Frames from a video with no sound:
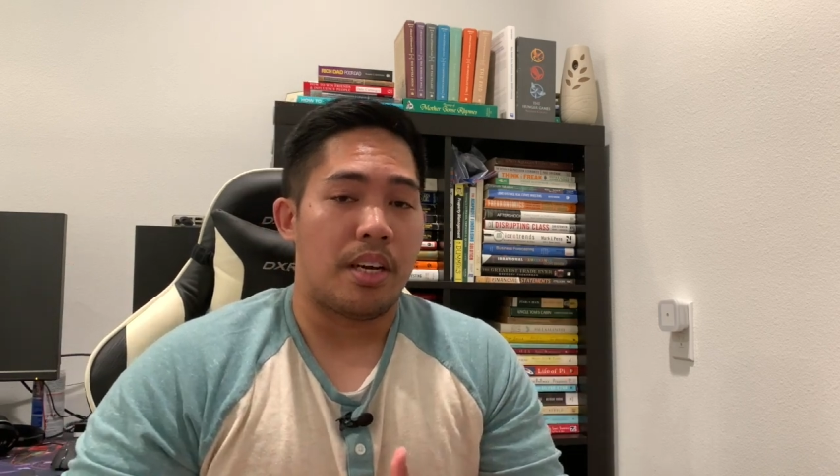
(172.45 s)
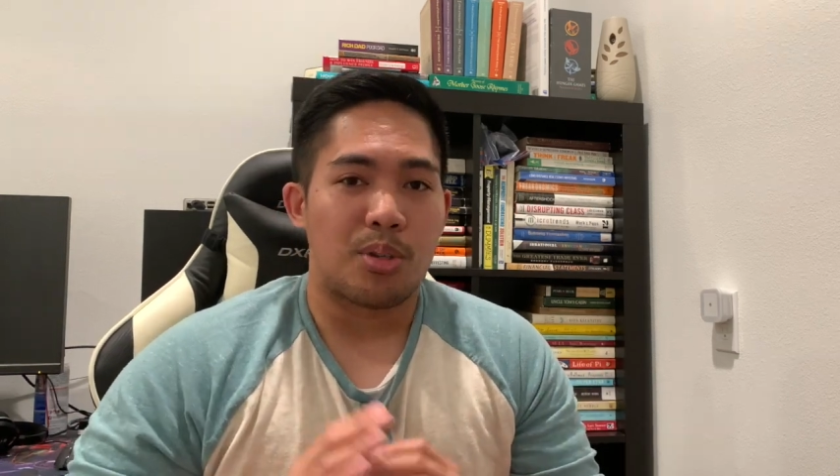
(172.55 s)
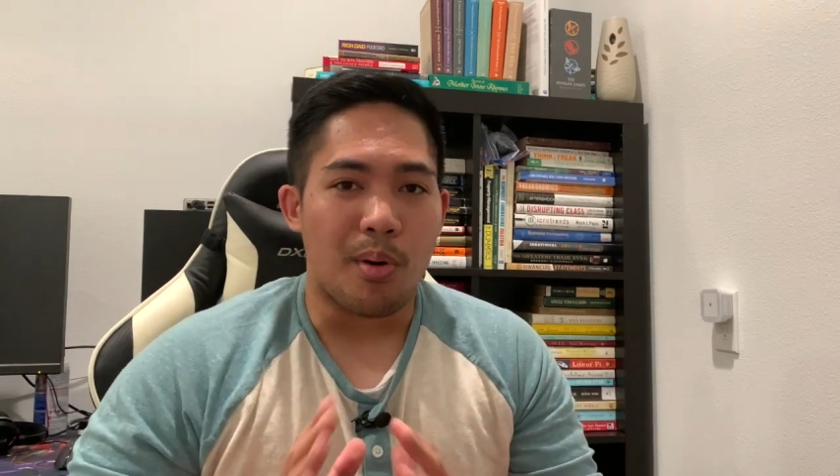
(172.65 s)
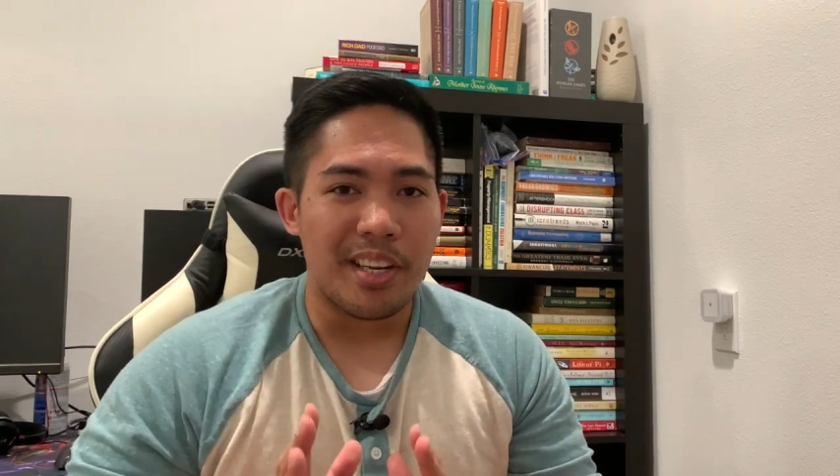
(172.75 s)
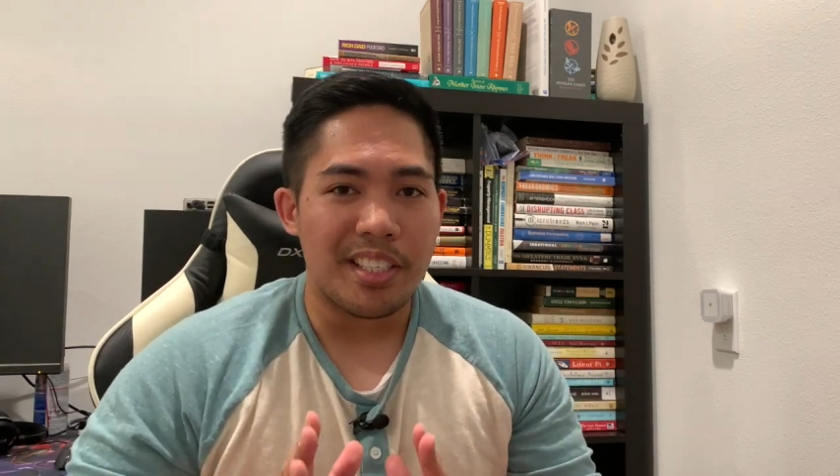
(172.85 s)

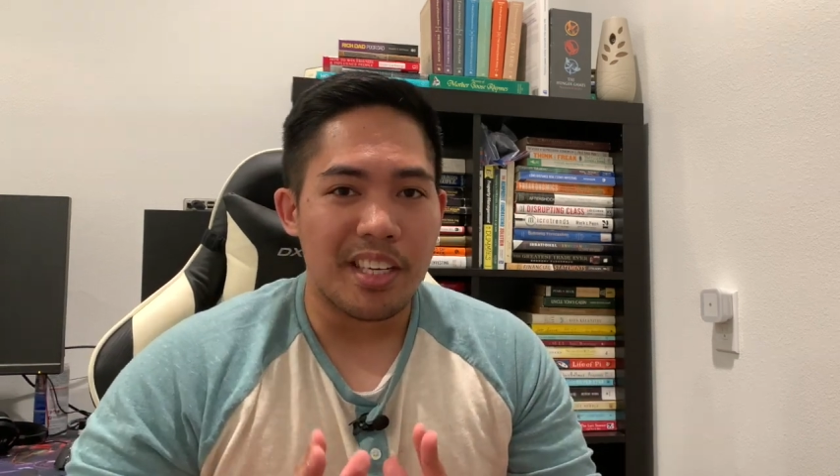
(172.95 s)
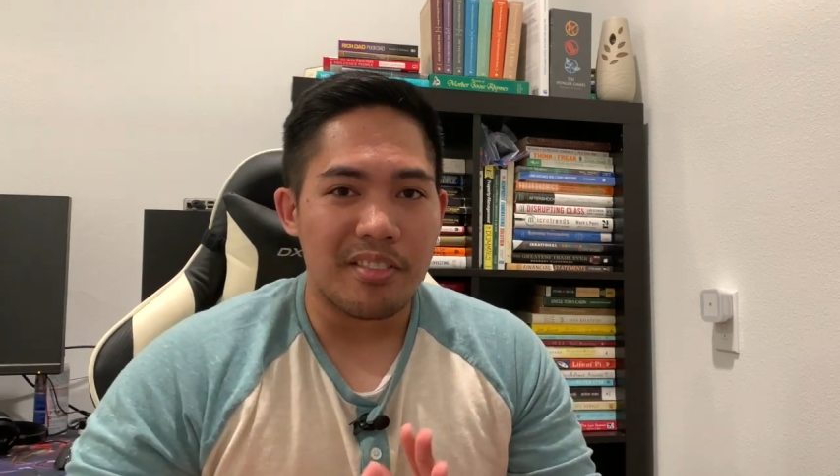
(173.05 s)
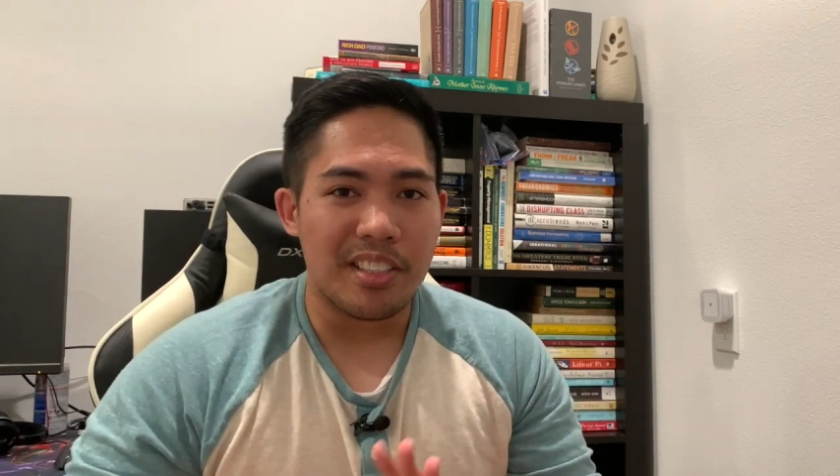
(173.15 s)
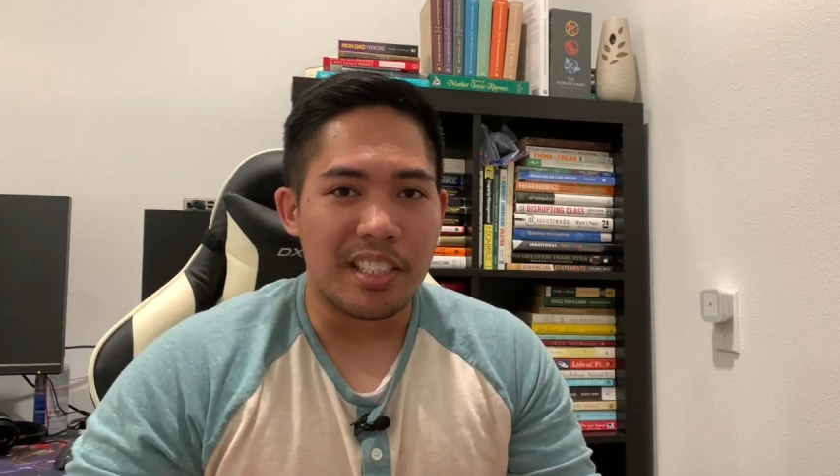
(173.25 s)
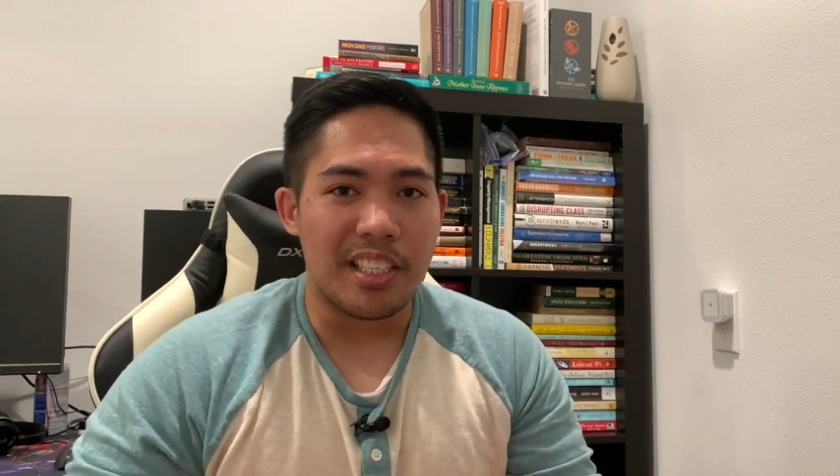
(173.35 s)
twenty
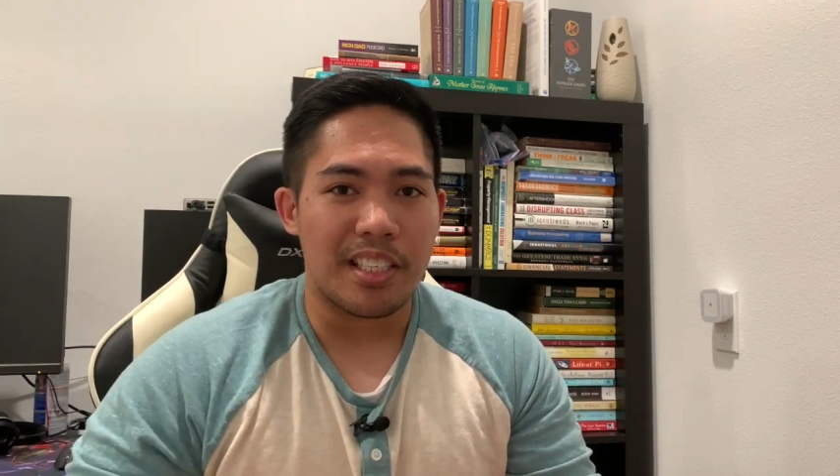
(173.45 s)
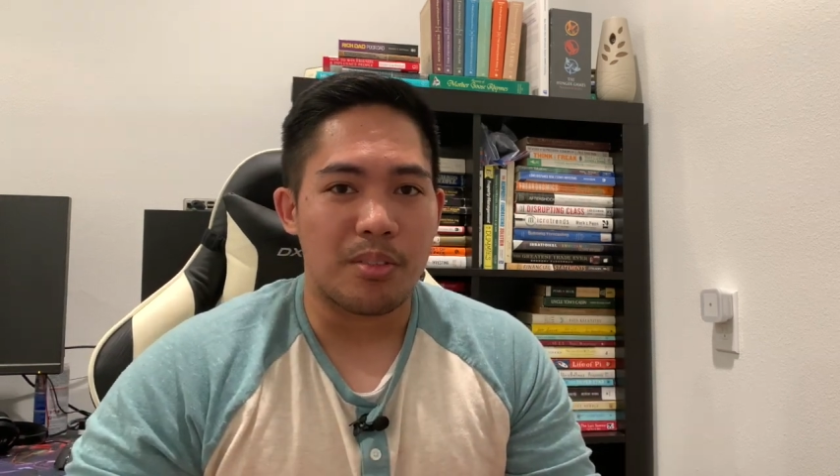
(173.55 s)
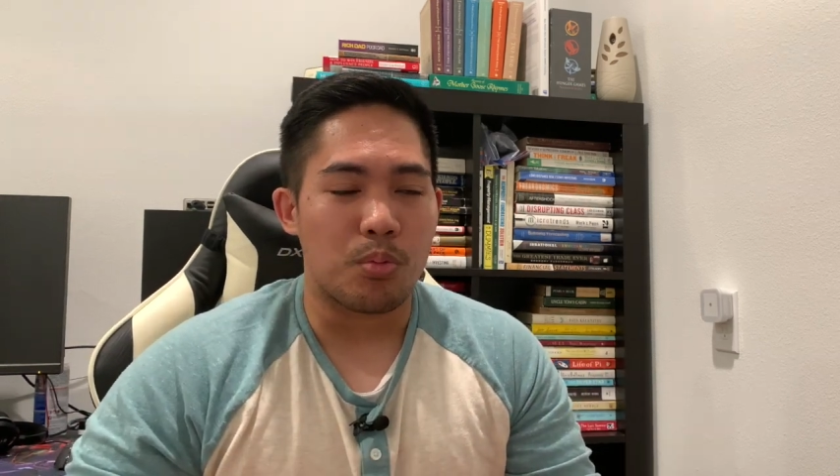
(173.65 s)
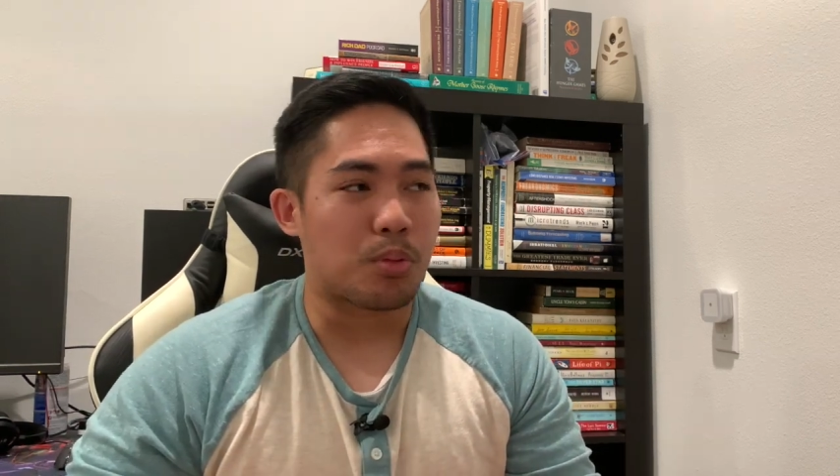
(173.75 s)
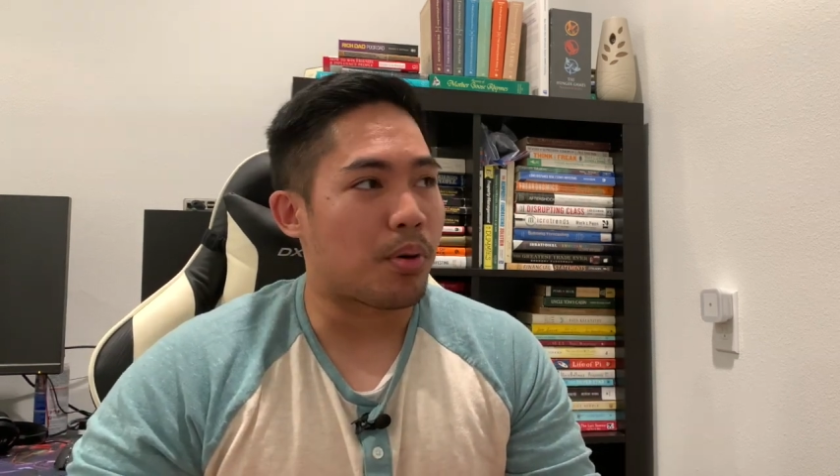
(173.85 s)

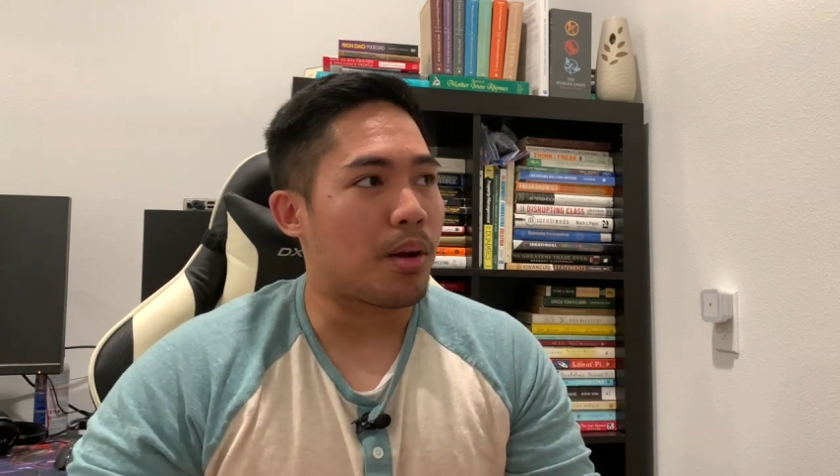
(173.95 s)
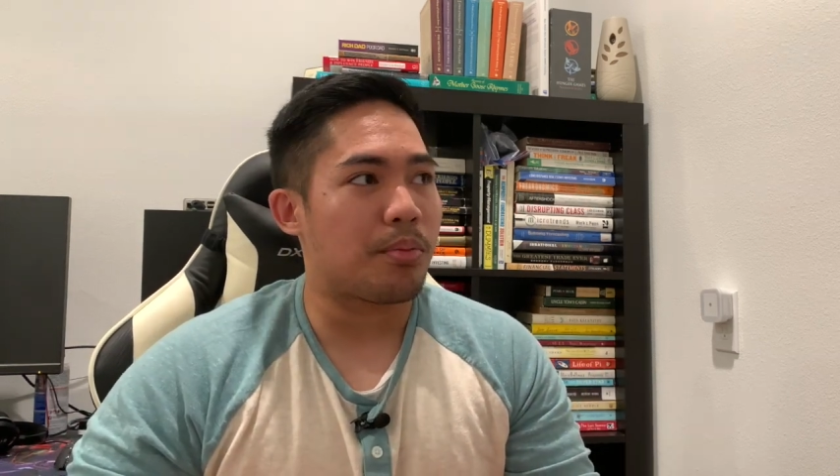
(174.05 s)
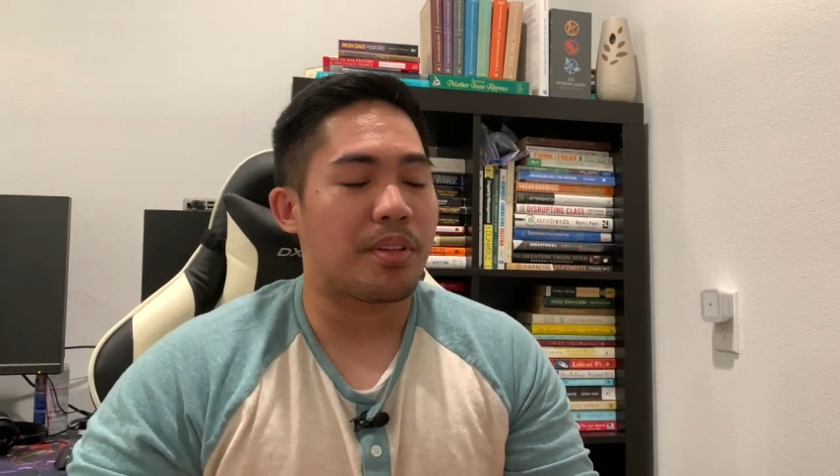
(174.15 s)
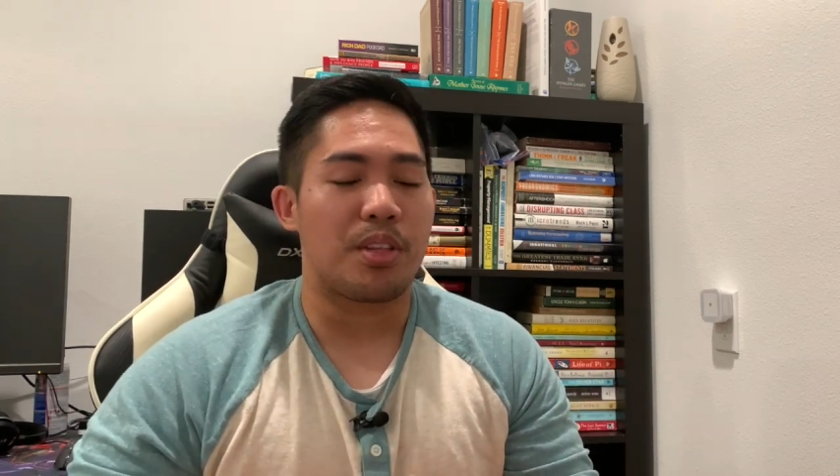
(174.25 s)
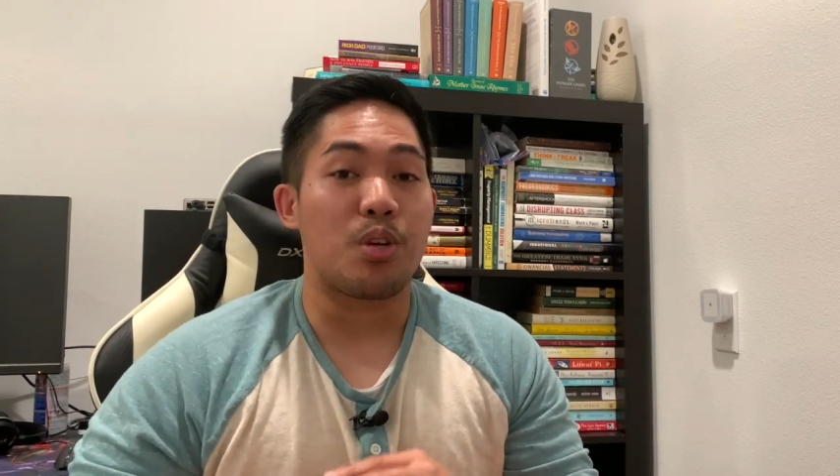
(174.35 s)
seventeen was
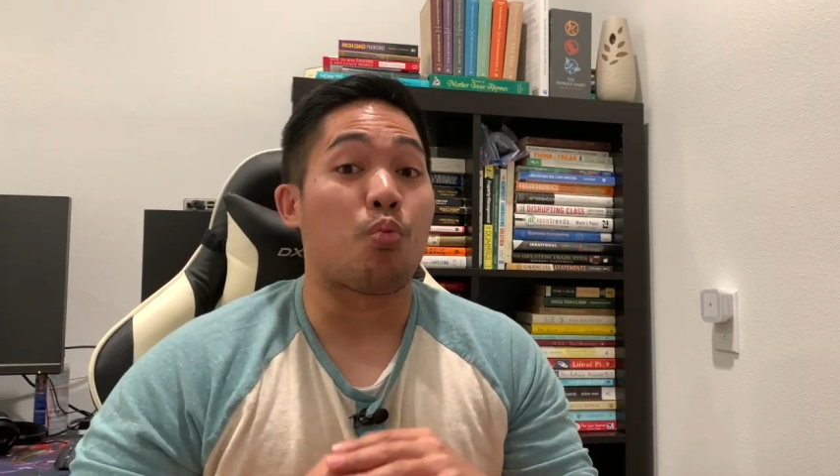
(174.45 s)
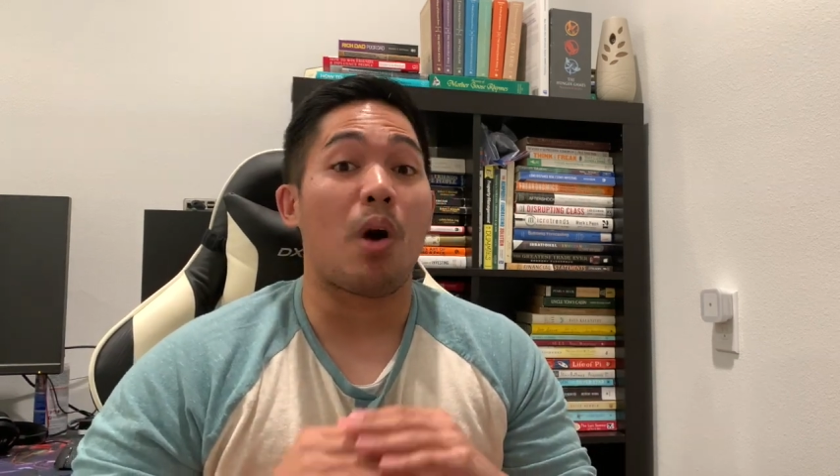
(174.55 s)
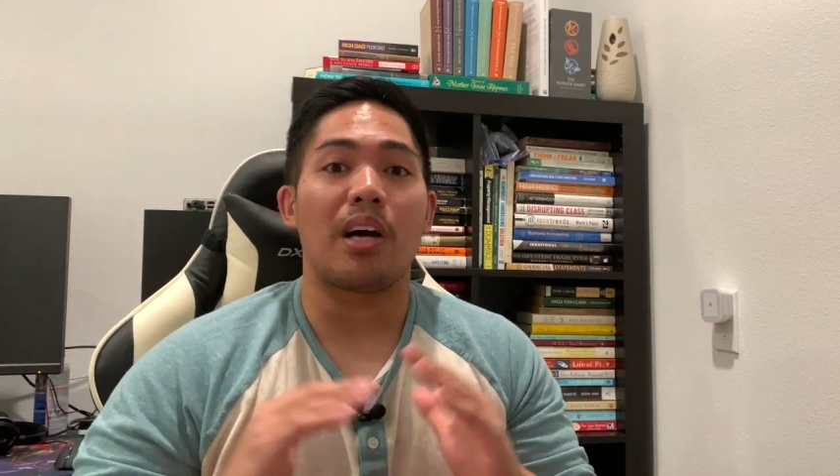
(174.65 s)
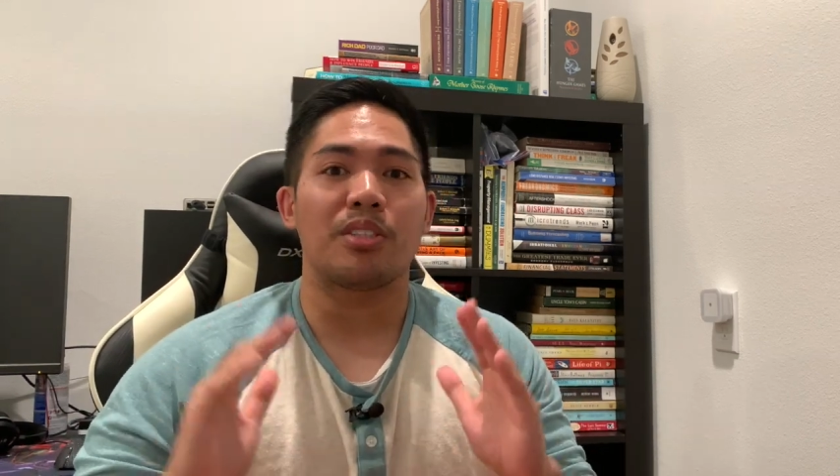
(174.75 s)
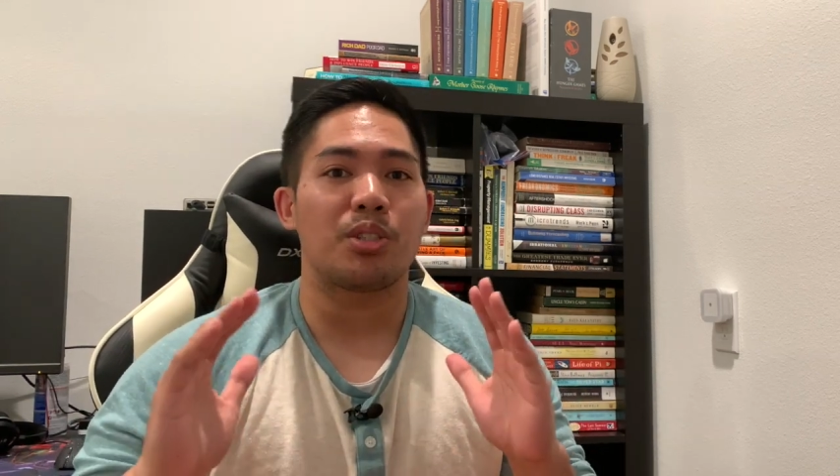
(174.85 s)
probably the
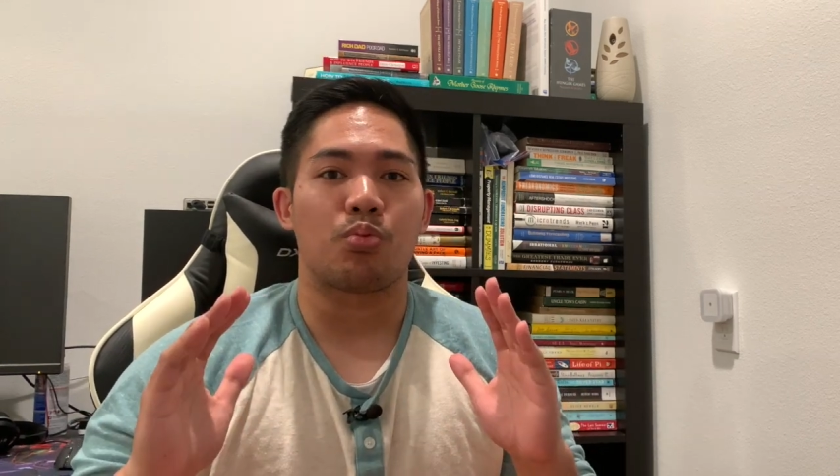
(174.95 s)
wildest